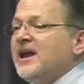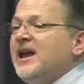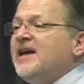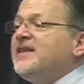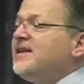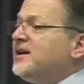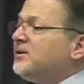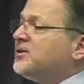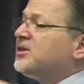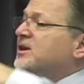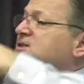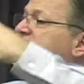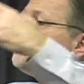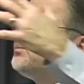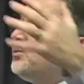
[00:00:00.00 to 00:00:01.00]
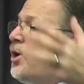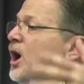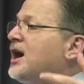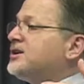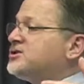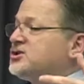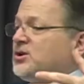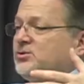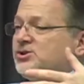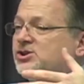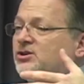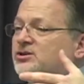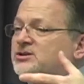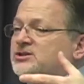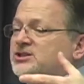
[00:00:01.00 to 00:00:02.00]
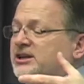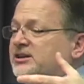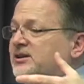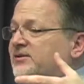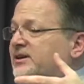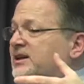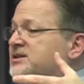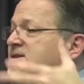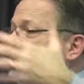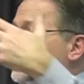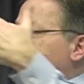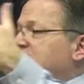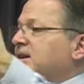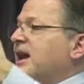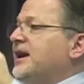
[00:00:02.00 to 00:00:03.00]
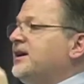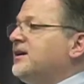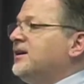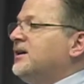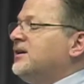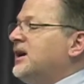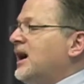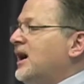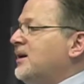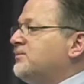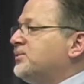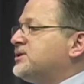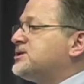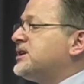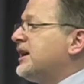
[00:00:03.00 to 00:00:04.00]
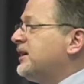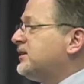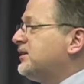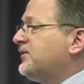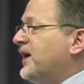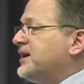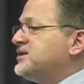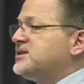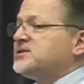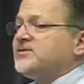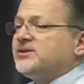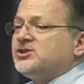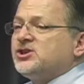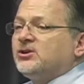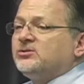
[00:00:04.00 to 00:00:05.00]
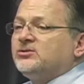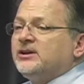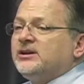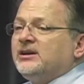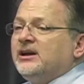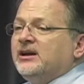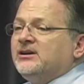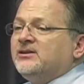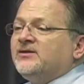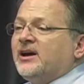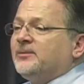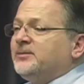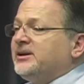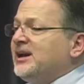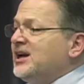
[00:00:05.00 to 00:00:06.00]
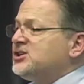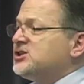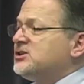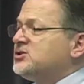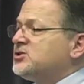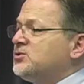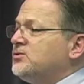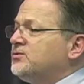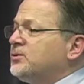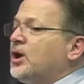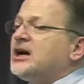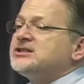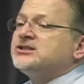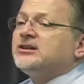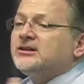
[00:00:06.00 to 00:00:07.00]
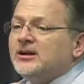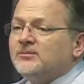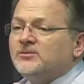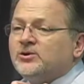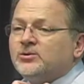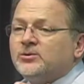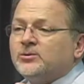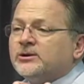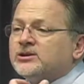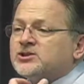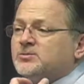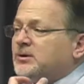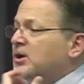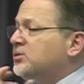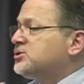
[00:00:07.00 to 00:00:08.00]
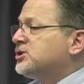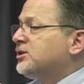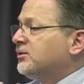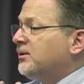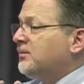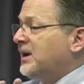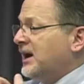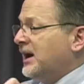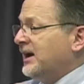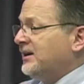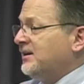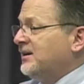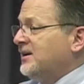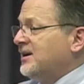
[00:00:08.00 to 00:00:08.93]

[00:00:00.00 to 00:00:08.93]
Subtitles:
And then there are things of broader social significance, like prosthetic devices for children in developing nations who've lost a limb due to an explosion or a mine.